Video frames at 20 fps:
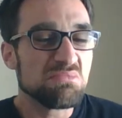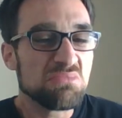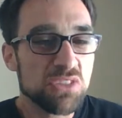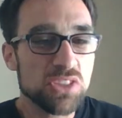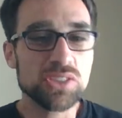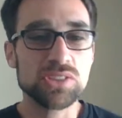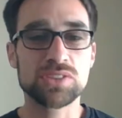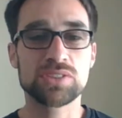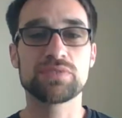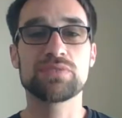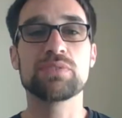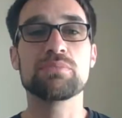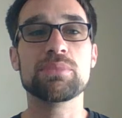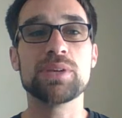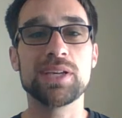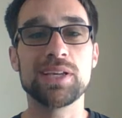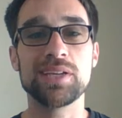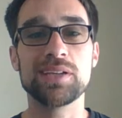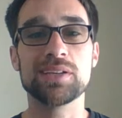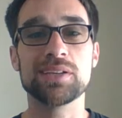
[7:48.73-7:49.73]
just for
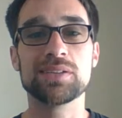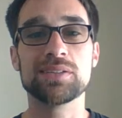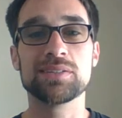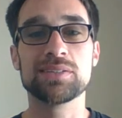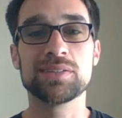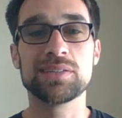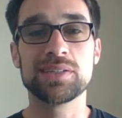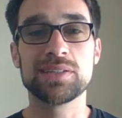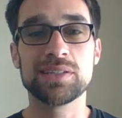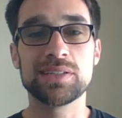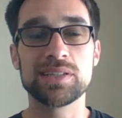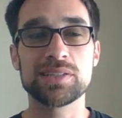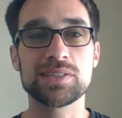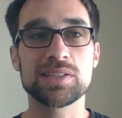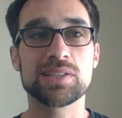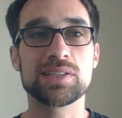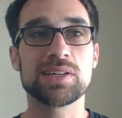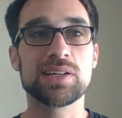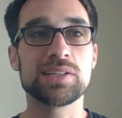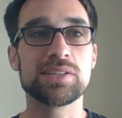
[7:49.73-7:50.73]
me, as a
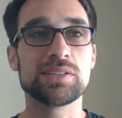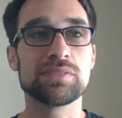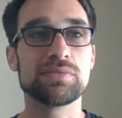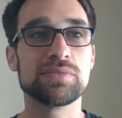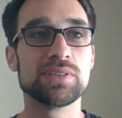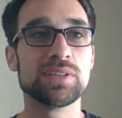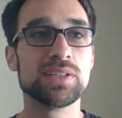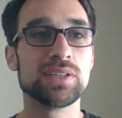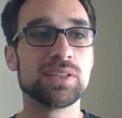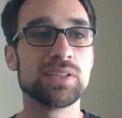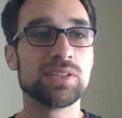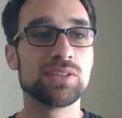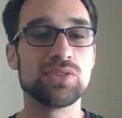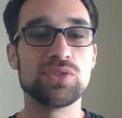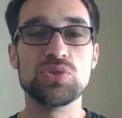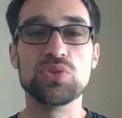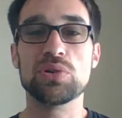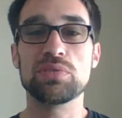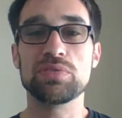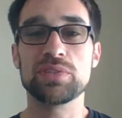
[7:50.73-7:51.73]
kind of
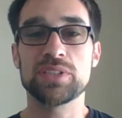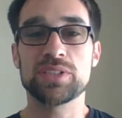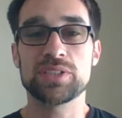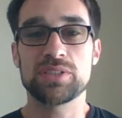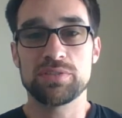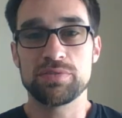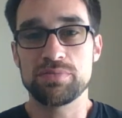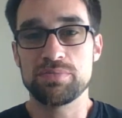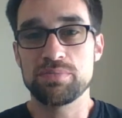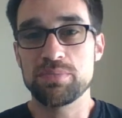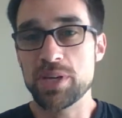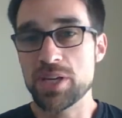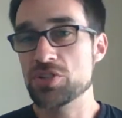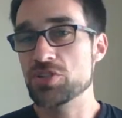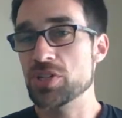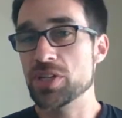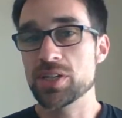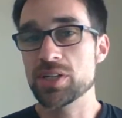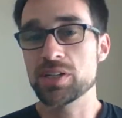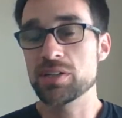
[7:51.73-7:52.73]
novice of
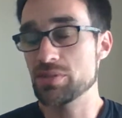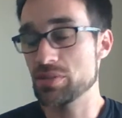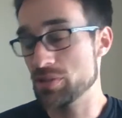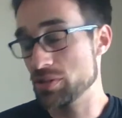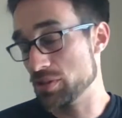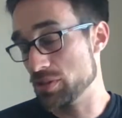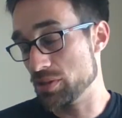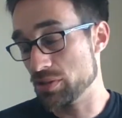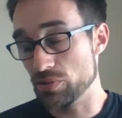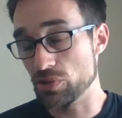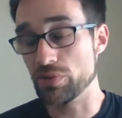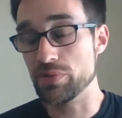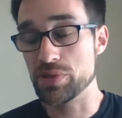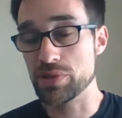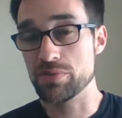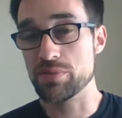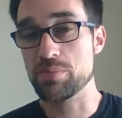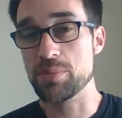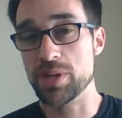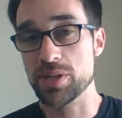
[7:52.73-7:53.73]
novice
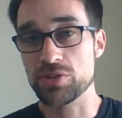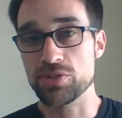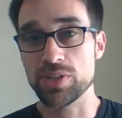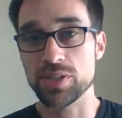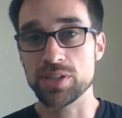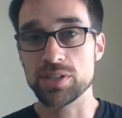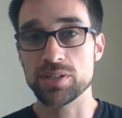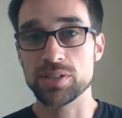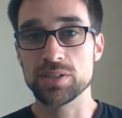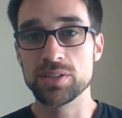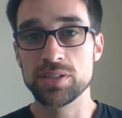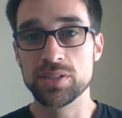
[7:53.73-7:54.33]
of a beer drinker,